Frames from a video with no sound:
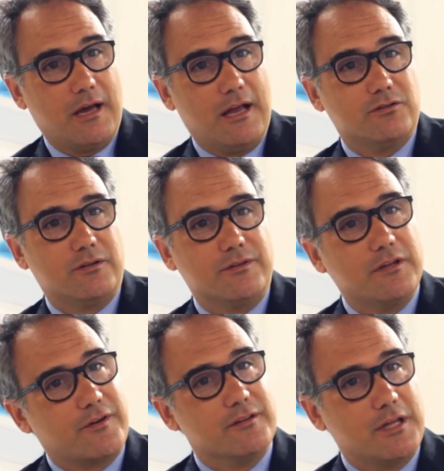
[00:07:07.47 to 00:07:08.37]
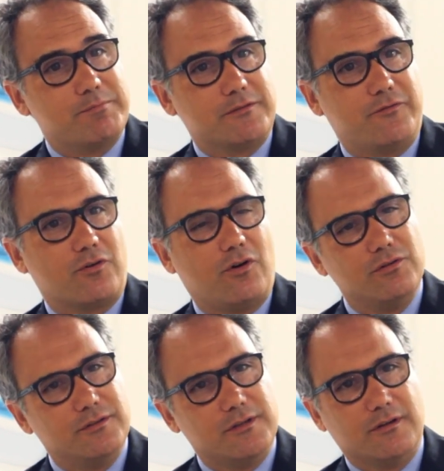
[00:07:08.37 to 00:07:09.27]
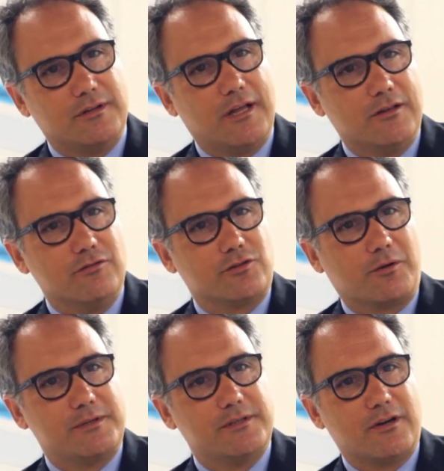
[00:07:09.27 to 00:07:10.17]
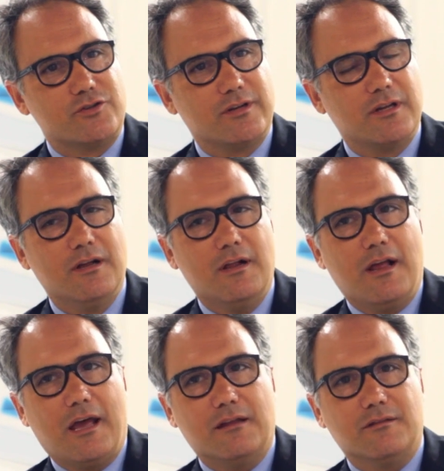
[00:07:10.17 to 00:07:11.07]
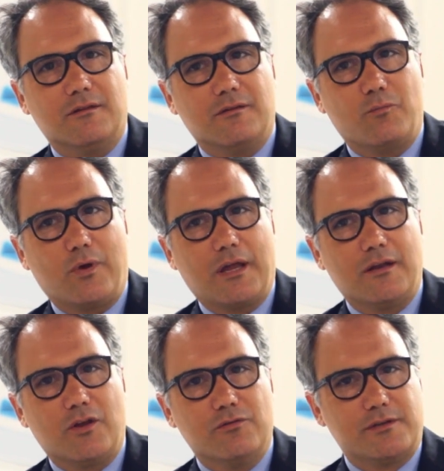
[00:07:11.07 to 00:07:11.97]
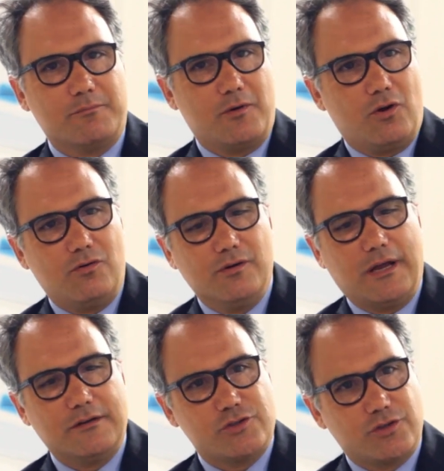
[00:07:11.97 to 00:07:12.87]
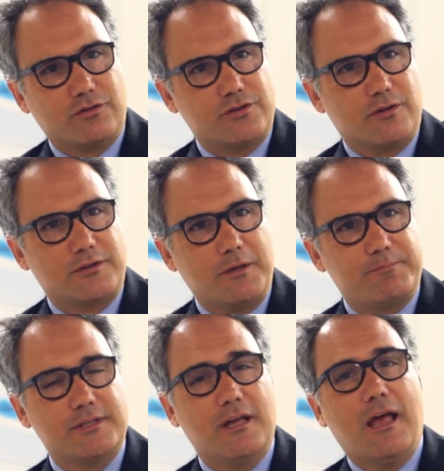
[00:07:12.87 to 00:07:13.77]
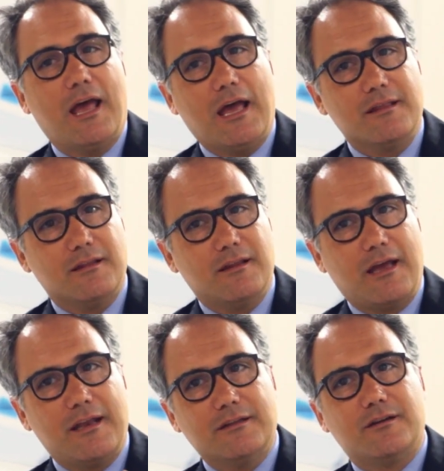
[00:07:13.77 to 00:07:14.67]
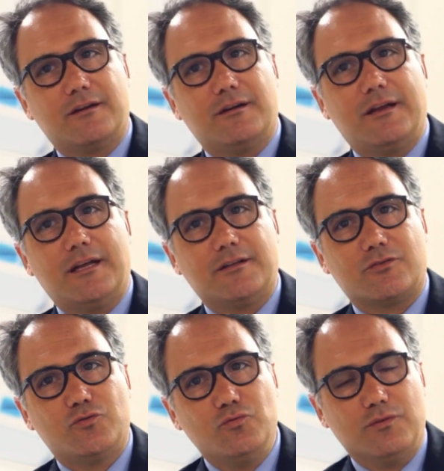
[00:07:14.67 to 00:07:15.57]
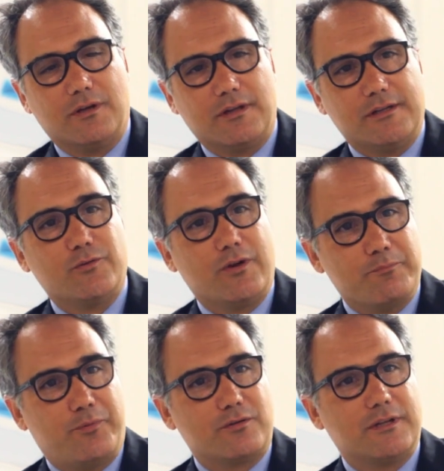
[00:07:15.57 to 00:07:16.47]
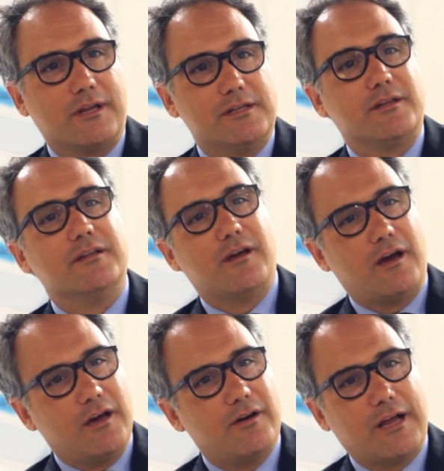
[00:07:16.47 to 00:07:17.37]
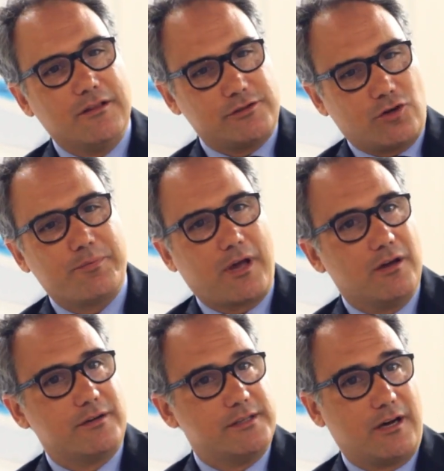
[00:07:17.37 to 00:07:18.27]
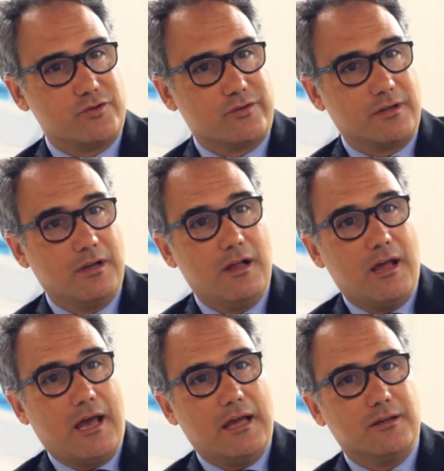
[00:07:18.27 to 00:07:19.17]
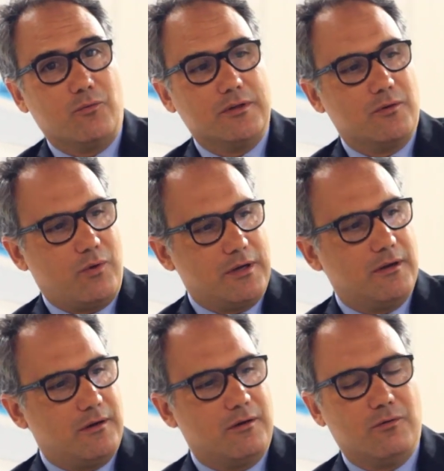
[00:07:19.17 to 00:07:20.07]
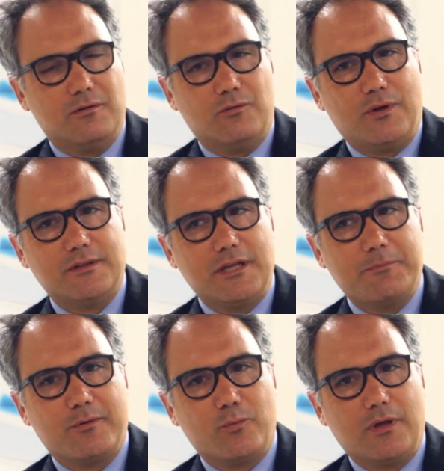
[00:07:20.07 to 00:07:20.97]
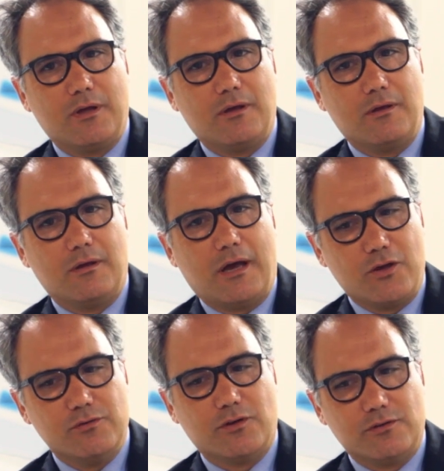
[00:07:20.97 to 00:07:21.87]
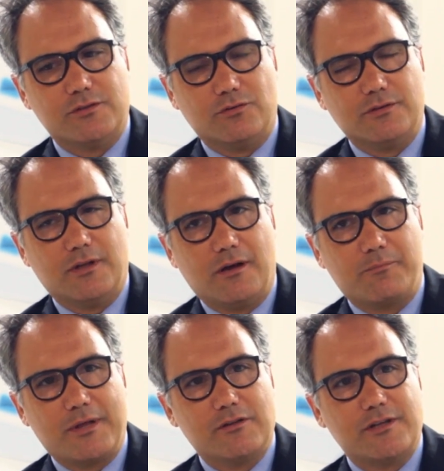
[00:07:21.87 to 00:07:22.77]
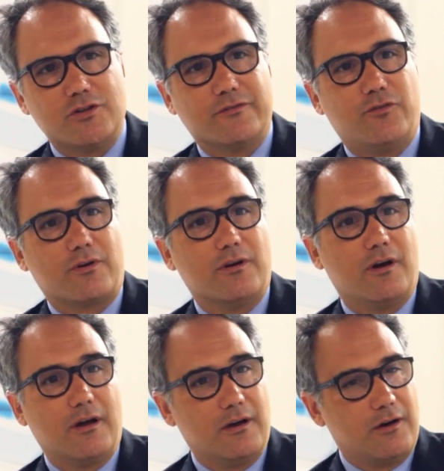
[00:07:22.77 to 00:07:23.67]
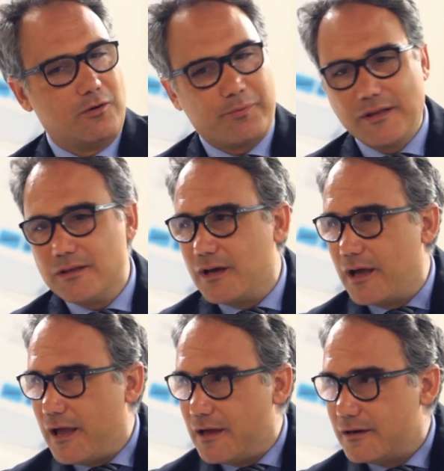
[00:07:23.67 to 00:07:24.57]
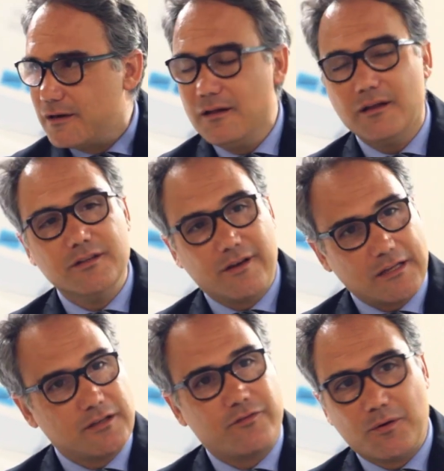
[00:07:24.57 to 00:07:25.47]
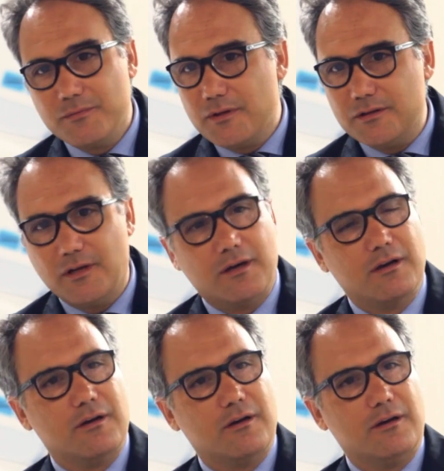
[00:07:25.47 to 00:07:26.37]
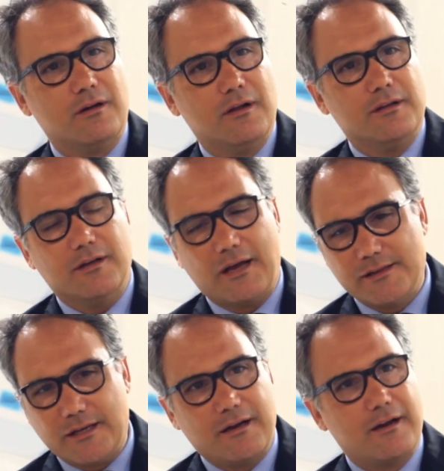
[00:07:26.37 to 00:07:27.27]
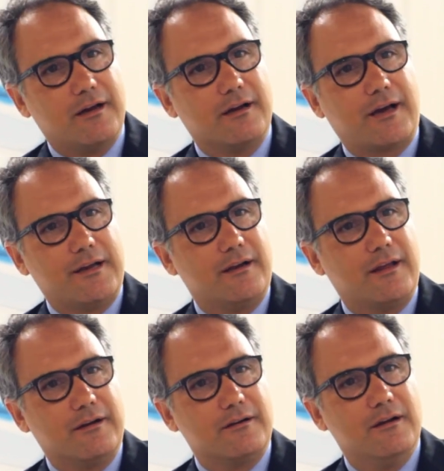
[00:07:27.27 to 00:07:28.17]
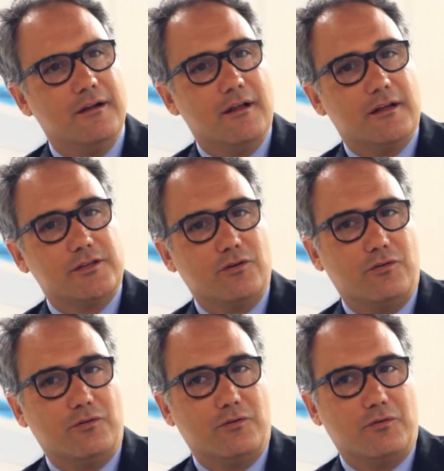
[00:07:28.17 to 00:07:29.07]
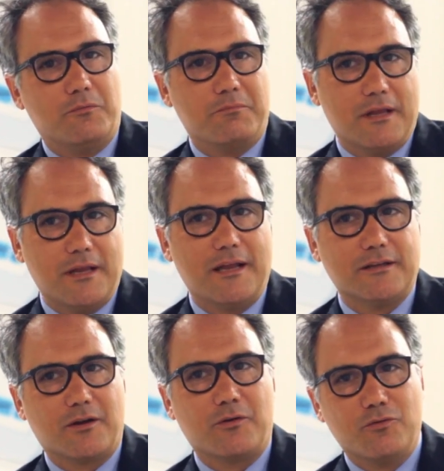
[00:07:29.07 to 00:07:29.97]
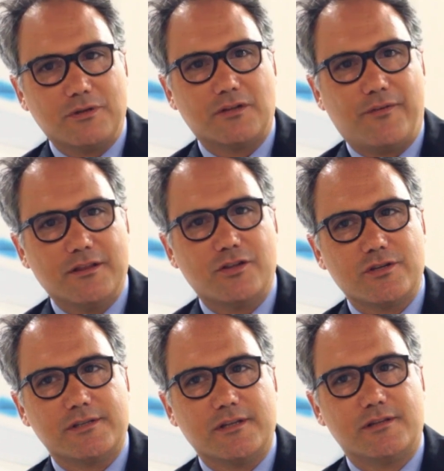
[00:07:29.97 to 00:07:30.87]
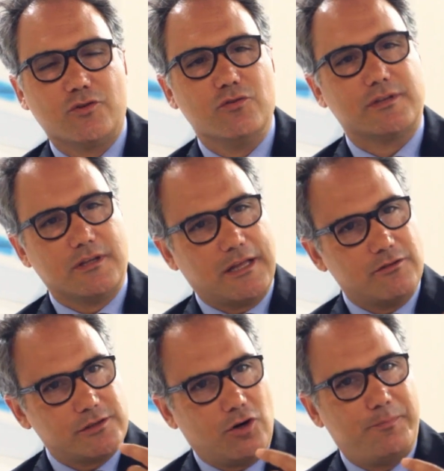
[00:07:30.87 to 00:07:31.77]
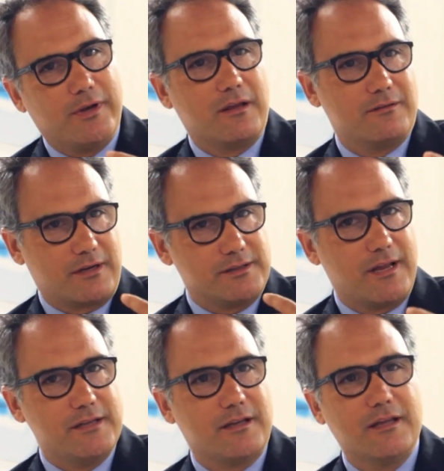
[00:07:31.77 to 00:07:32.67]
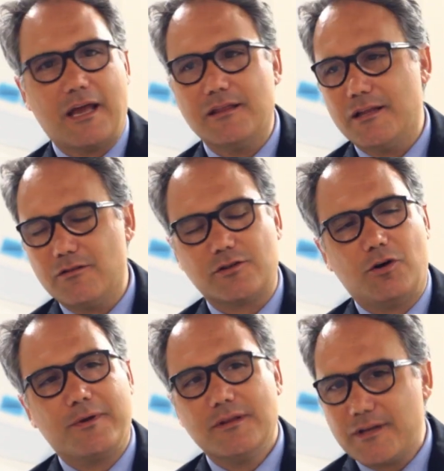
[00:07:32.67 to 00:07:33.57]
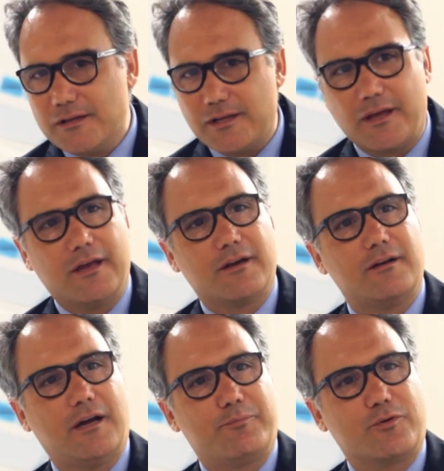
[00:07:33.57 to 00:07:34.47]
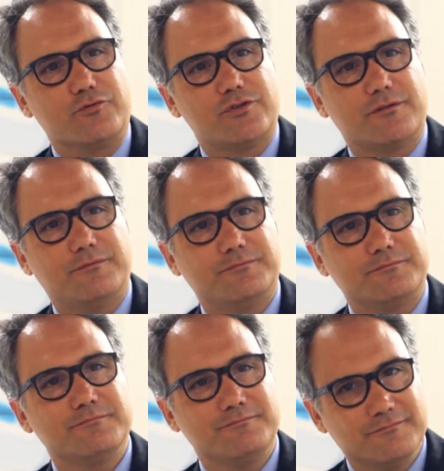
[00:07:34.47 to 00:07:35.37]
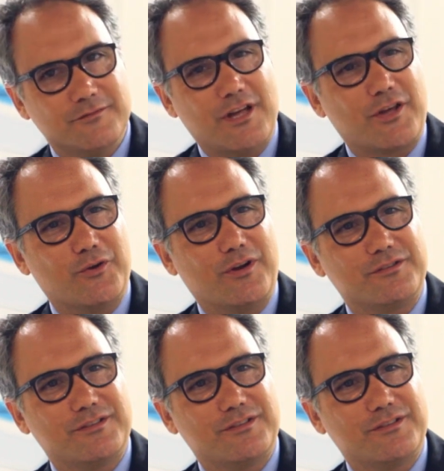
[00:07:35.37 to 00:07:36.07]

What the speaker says: A lot of different tips for all the endoscopic surgery, and we can use some long and short tips. And another tool that's really important is in endoscopic air surgery. And with the one tip, I use also the piezosurgery for offering the air directly from the external canal air. So another good advantage is to use in endoscopically, transnasally, and endoscopically trans-hair approach. Thank you a lot.